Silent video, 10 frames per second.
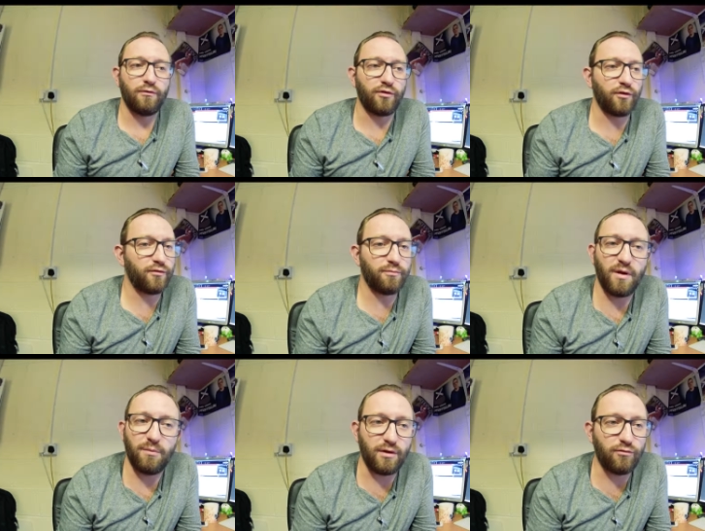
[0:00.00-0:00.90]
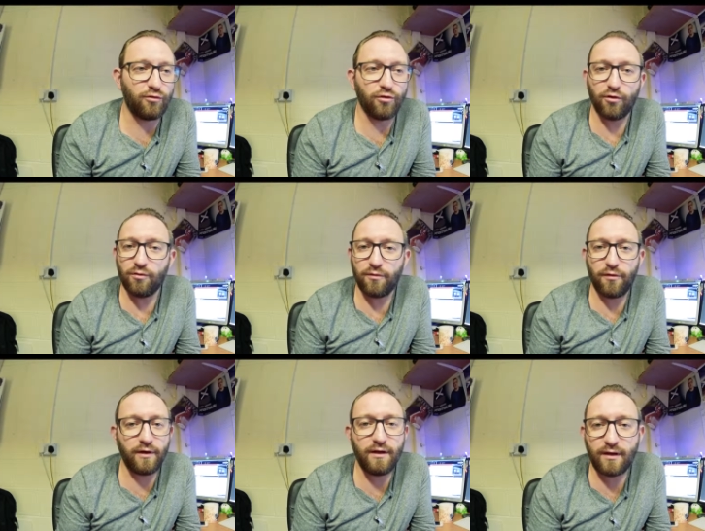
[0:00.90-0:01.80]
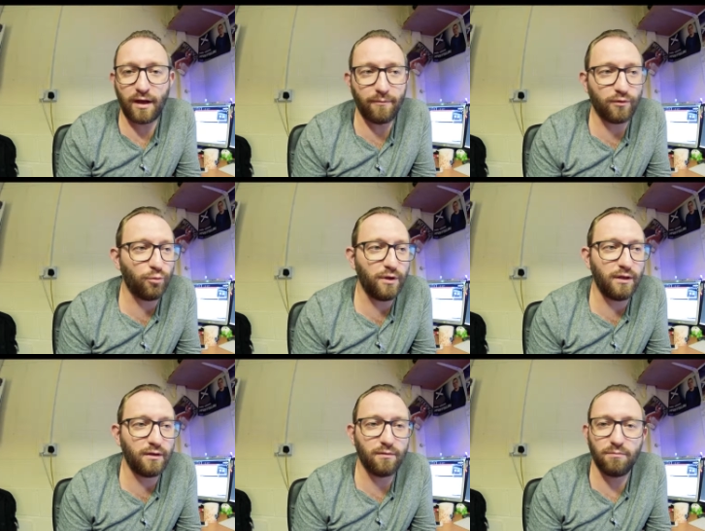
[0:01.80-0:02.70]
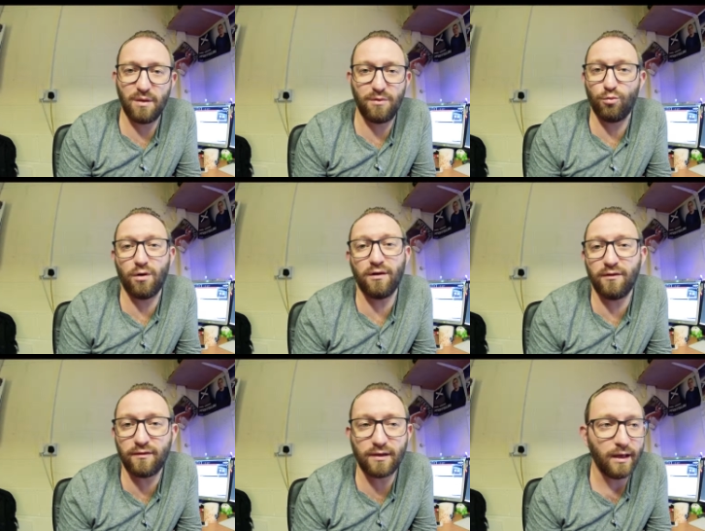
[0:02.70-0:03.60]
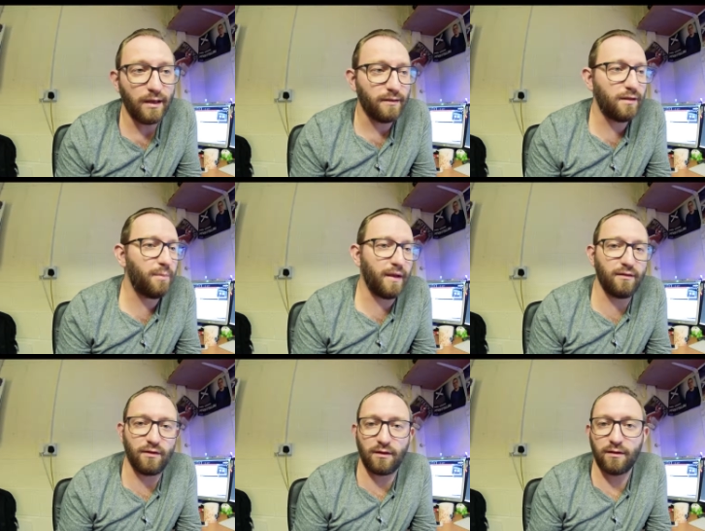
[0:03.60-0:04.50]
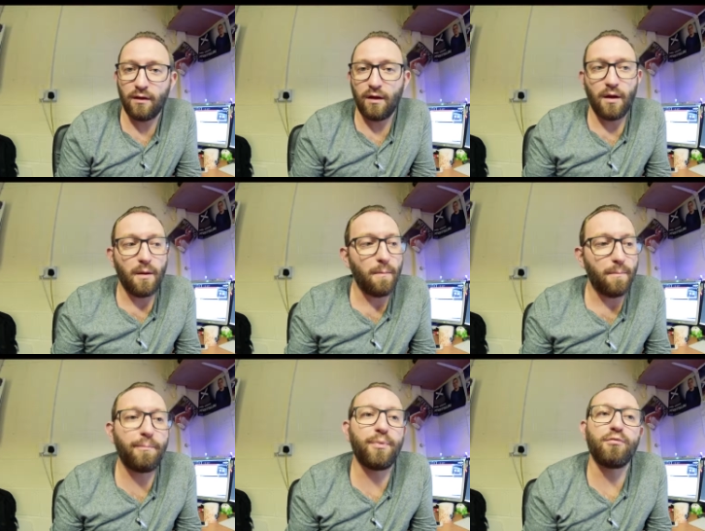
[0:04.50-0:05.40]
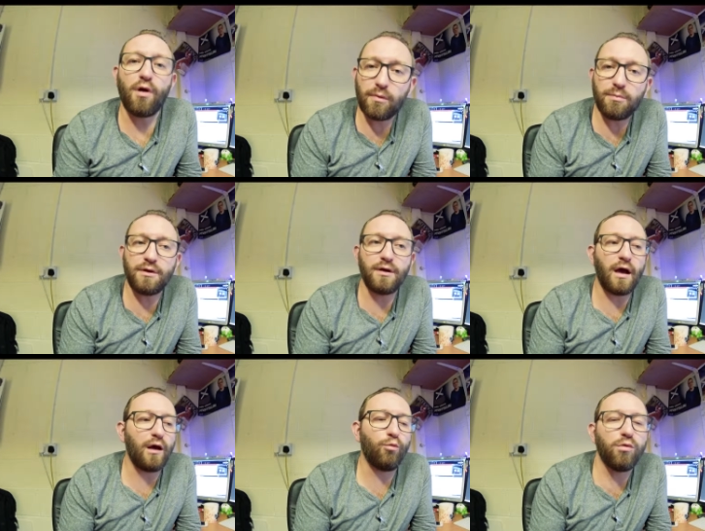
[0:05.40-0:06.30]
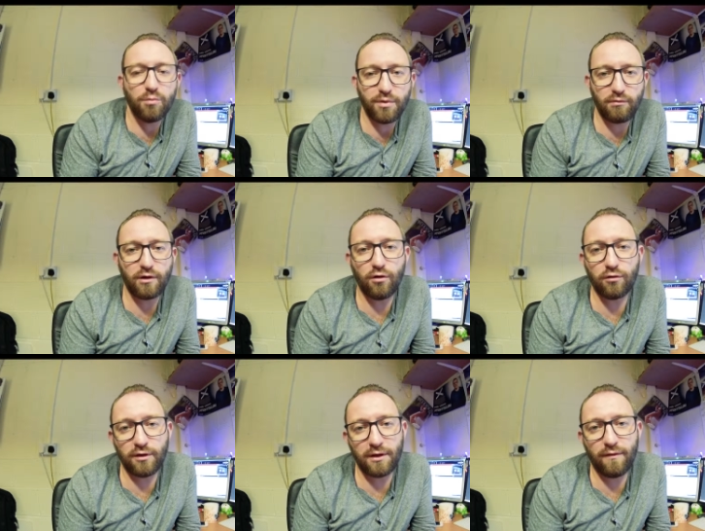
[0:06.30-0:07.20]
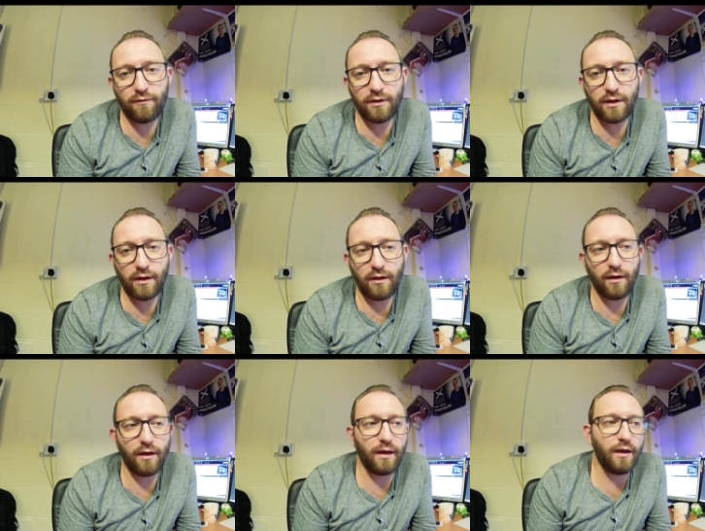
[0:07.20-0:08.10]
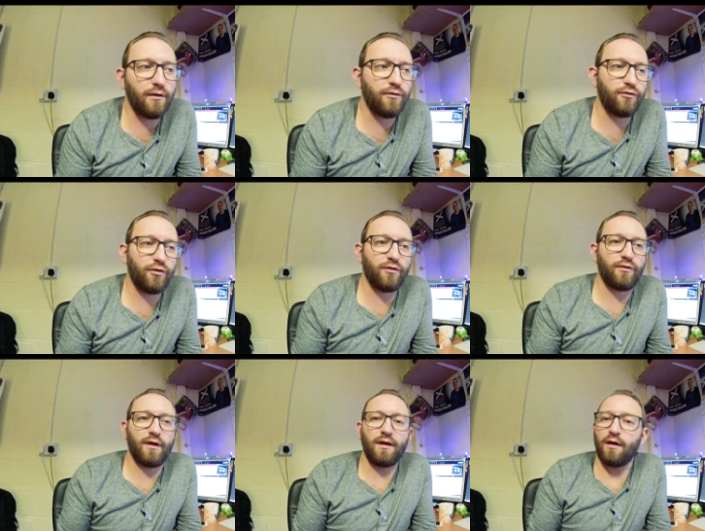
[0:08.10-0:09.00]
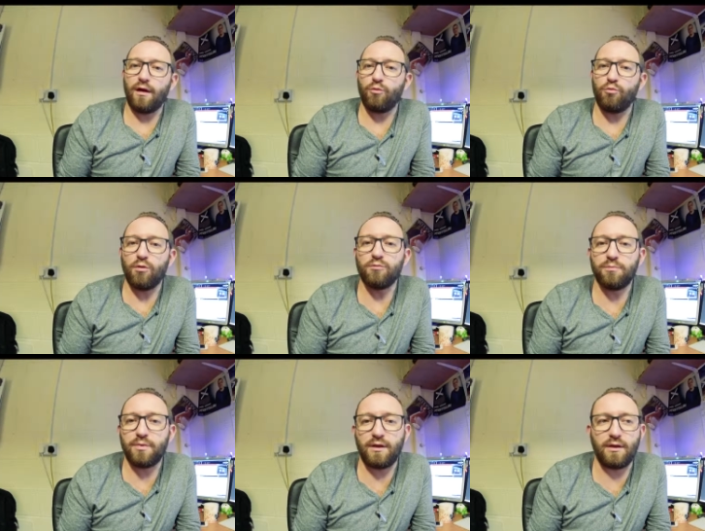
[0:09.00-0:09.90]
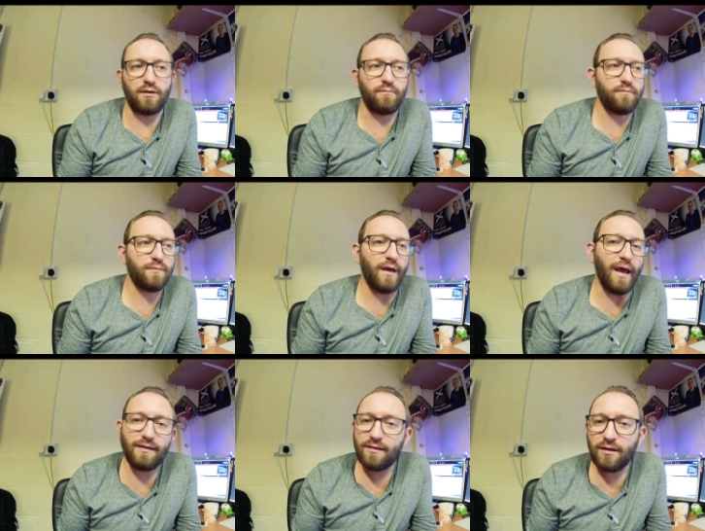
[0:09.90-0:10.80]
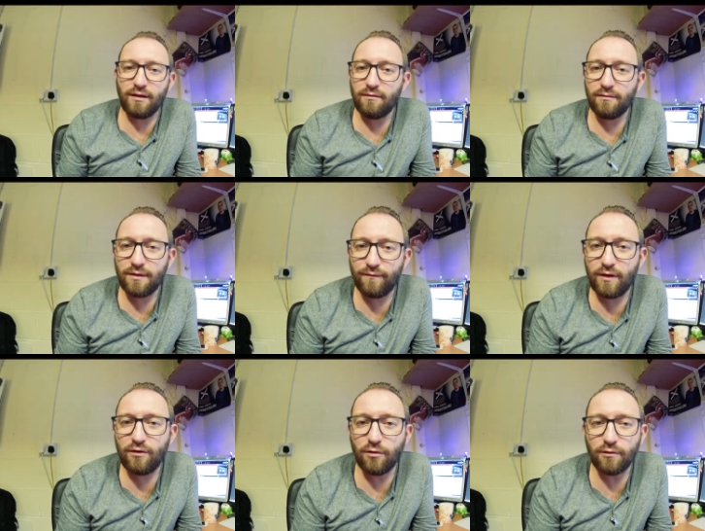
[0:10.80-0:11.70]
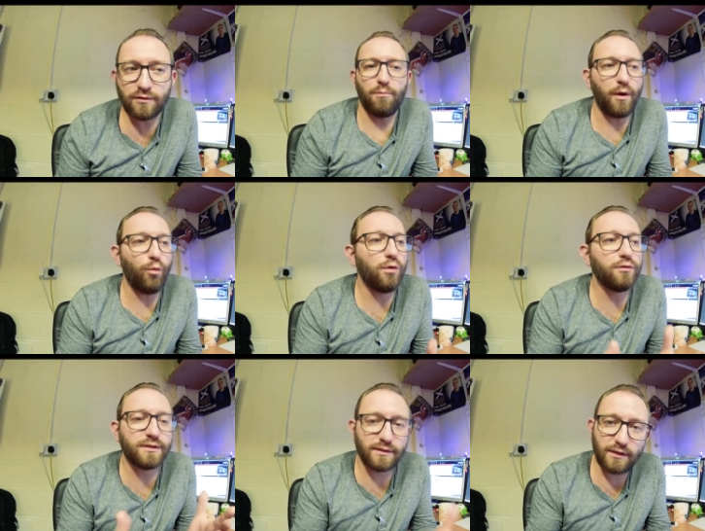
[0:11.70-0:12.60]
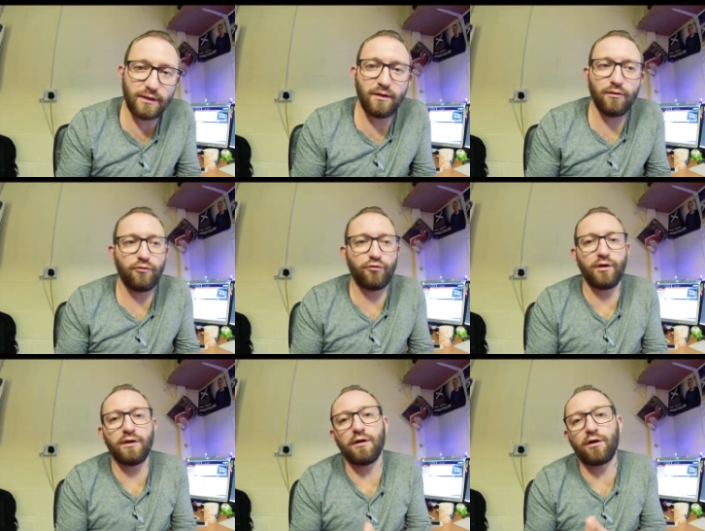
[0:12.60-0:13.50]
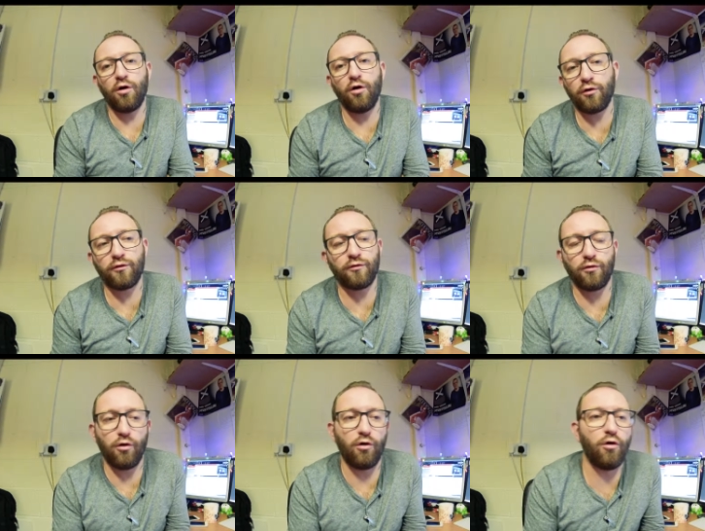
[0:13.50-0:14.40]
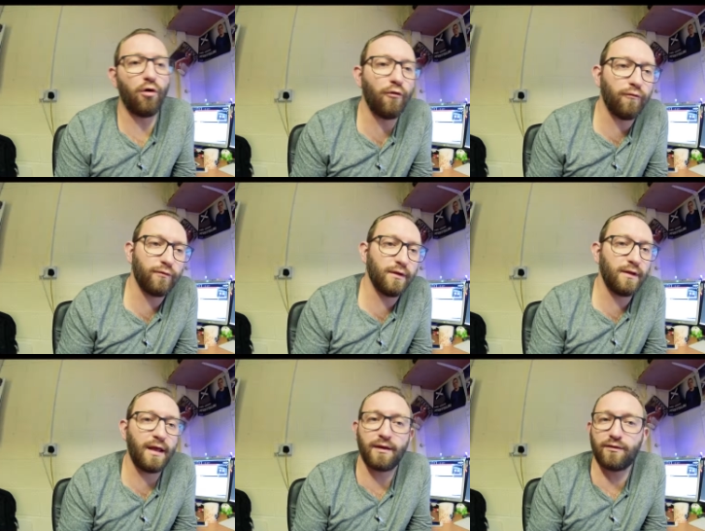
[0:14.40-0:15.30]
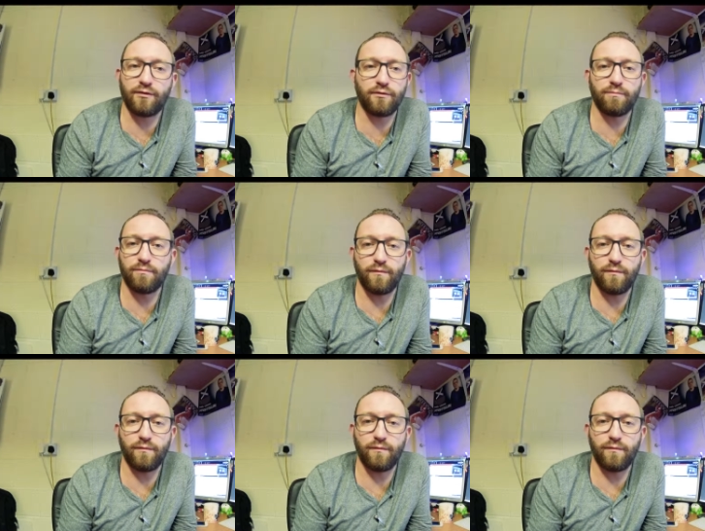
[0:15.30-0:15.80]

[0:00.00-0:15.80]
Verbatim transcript: just maybe two three times a week maybe once depending probably I will be recording every day. It's just that I won't be editing the videos, but we'll see during the course of the next